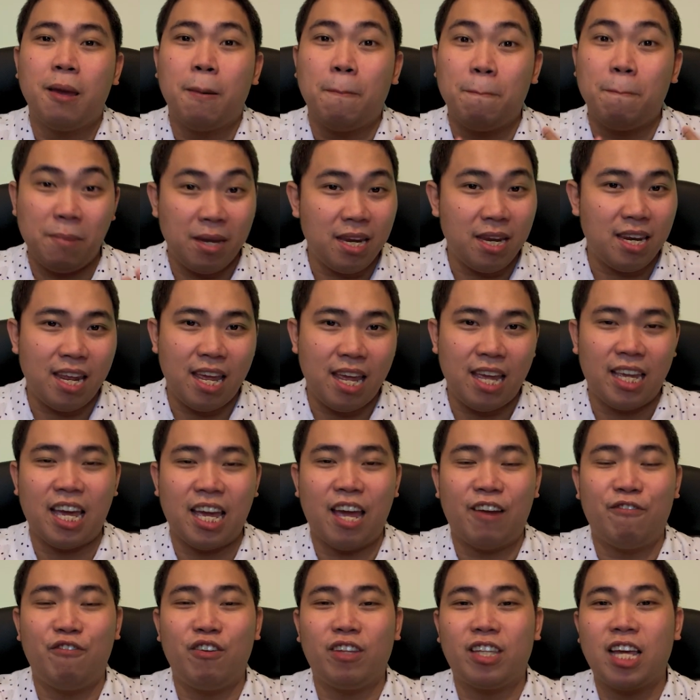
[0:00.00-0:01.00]
Meaning,
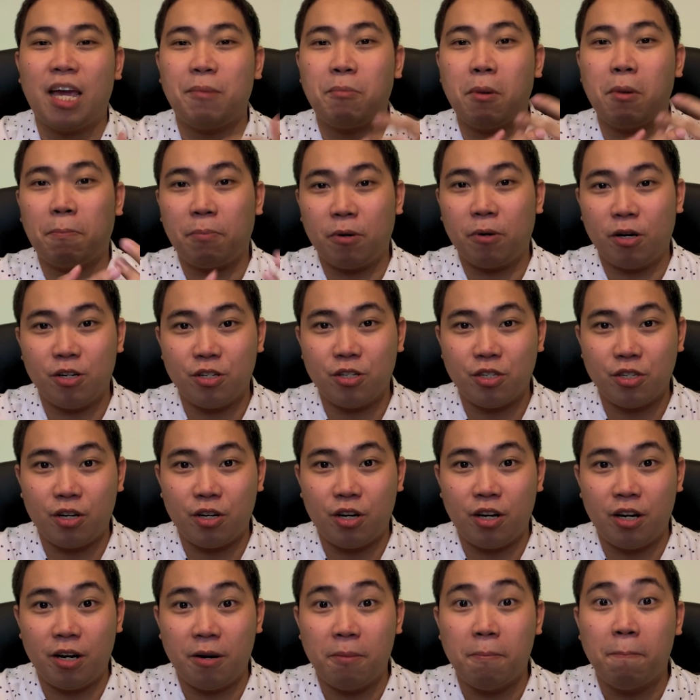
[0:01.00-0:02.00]
every time a
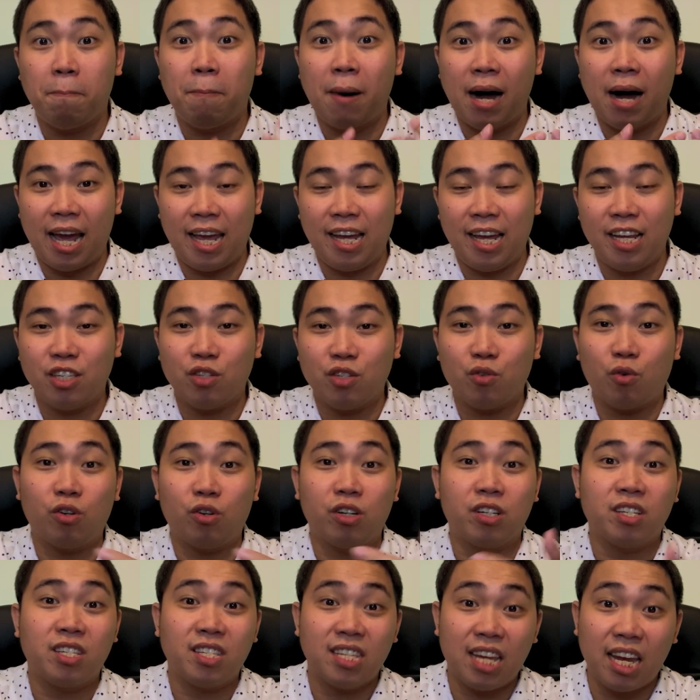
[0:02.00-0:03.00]
person buys or
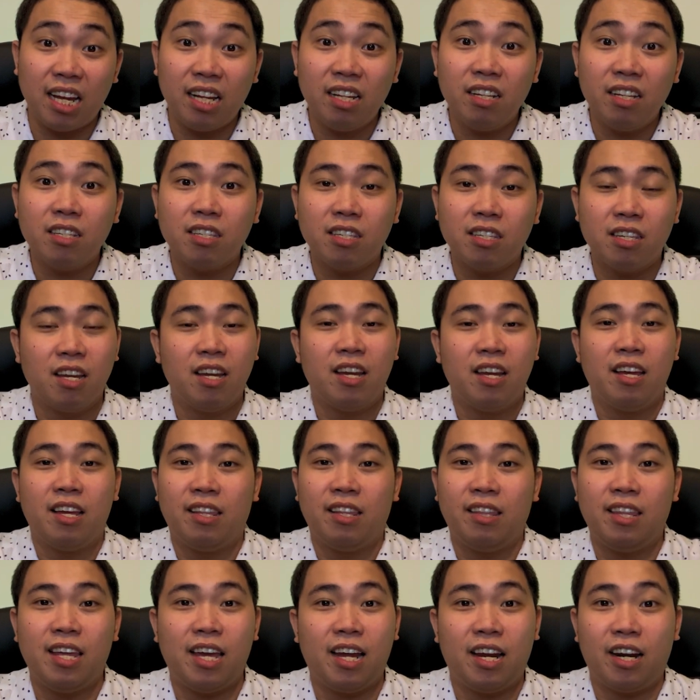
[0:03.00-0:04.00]
sells
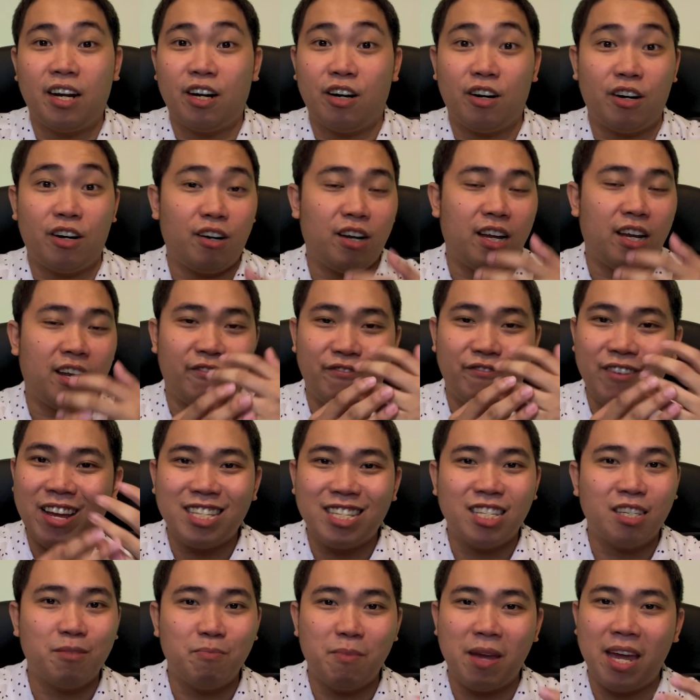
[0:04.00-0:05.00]
their
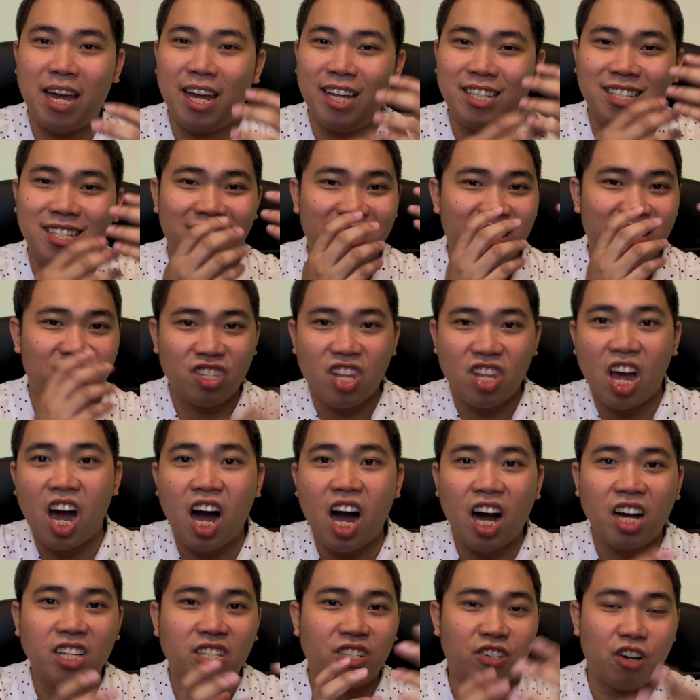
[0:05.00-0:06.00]
investments in
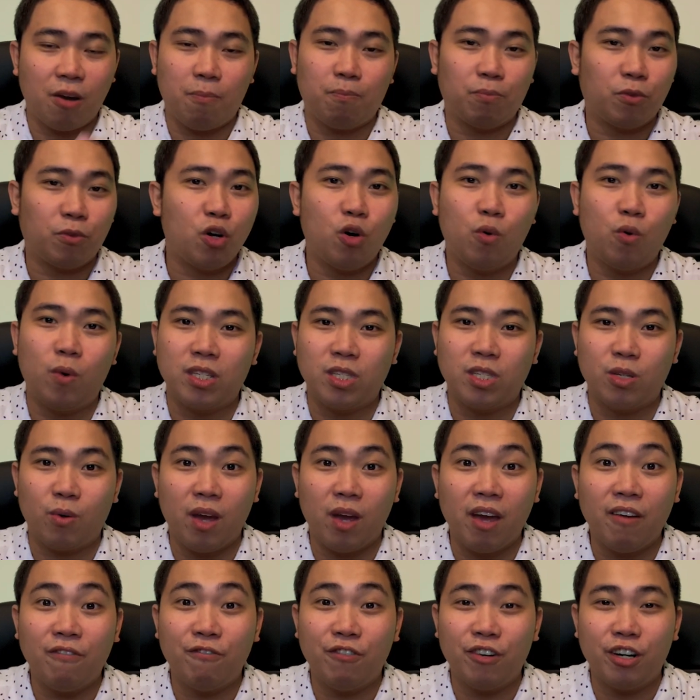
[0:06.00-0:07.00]
stocks, crypto,
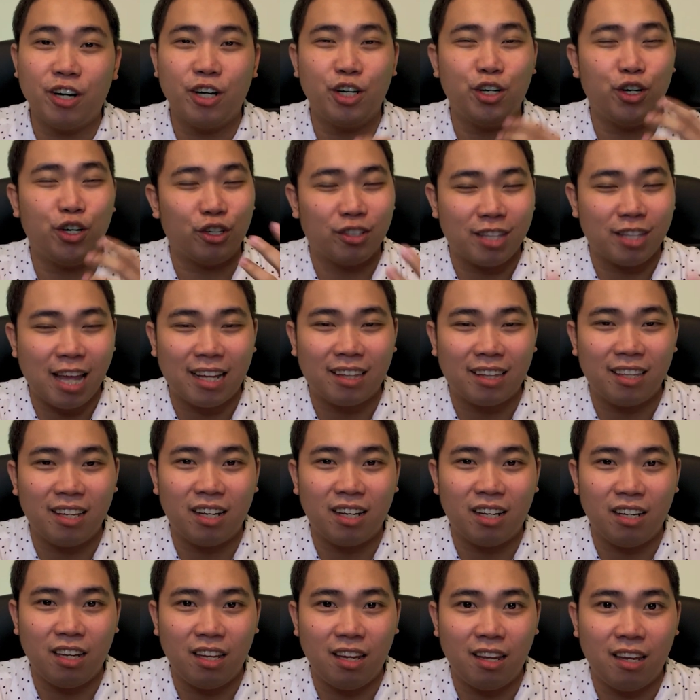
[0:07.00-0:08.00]
whatsoever, you're
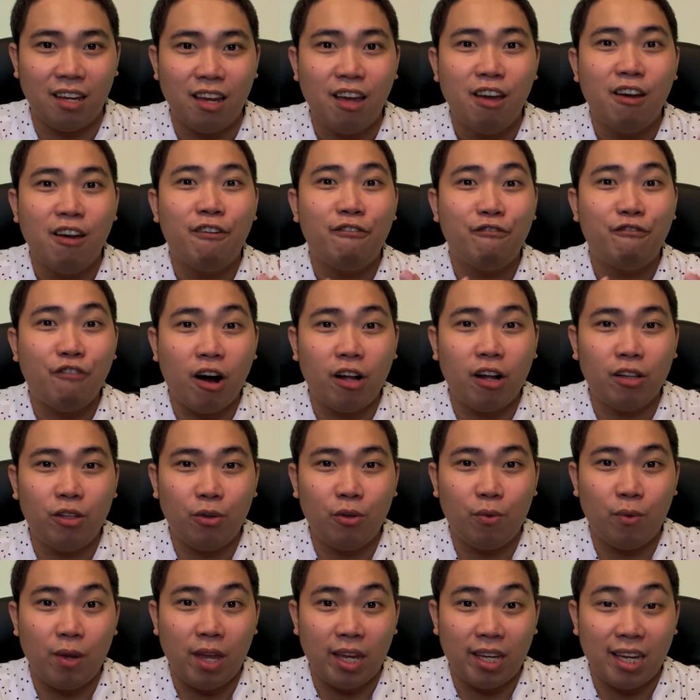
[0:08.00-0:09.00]
technically
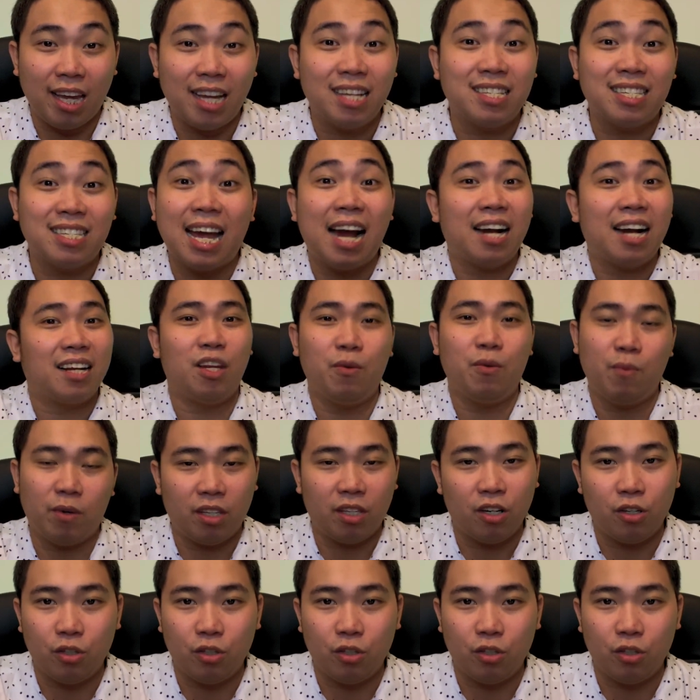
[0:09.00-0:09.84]
following exactly what they're